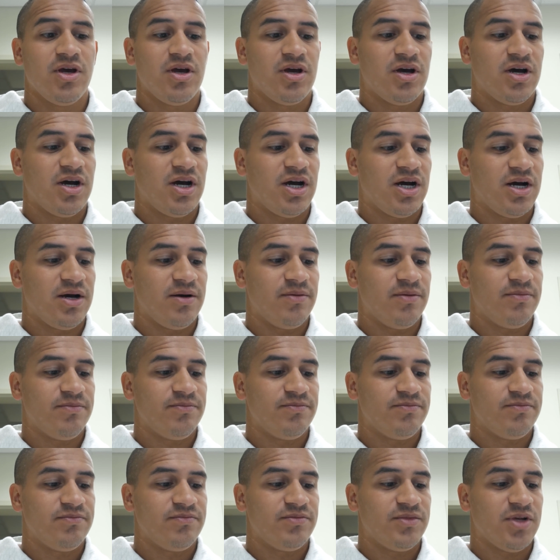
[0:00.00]
Now
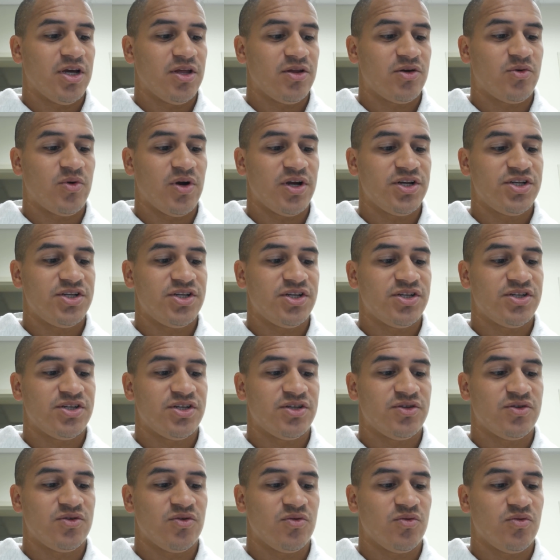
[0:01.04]
the question
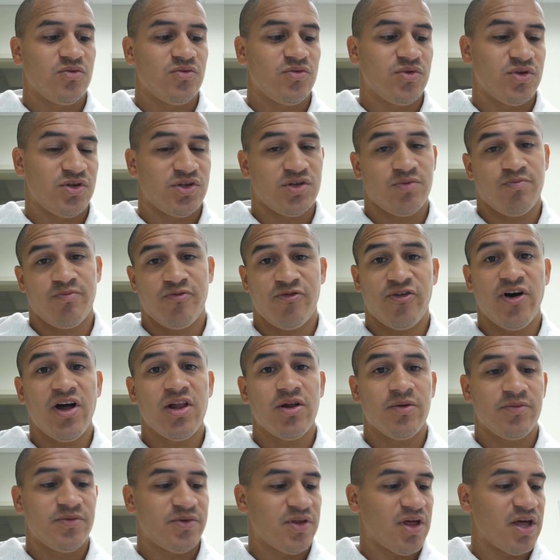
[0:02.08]
is there's a
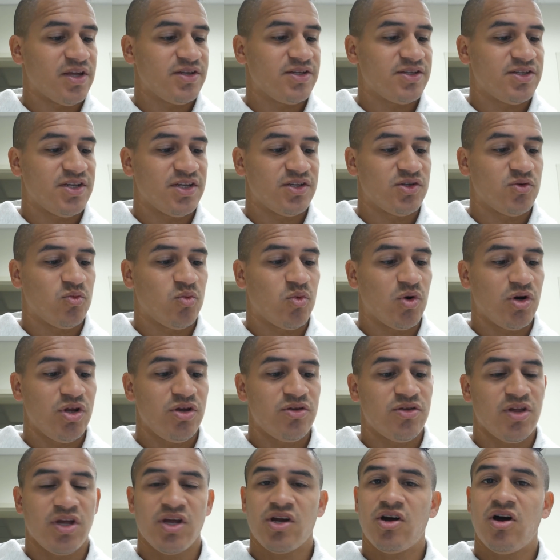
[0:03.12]
follow-up to that that says, what do you
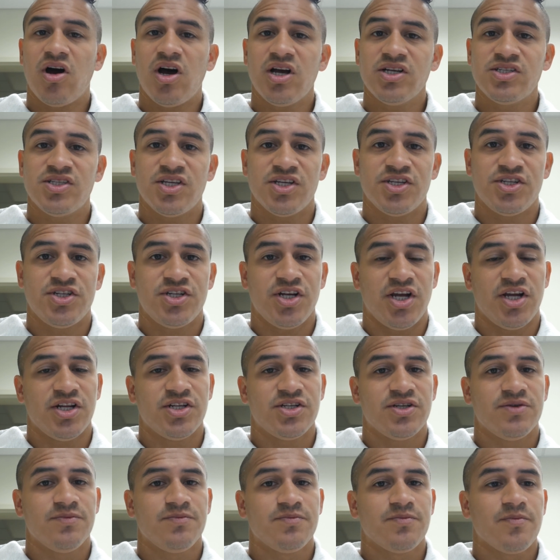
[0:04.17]
think caused this change?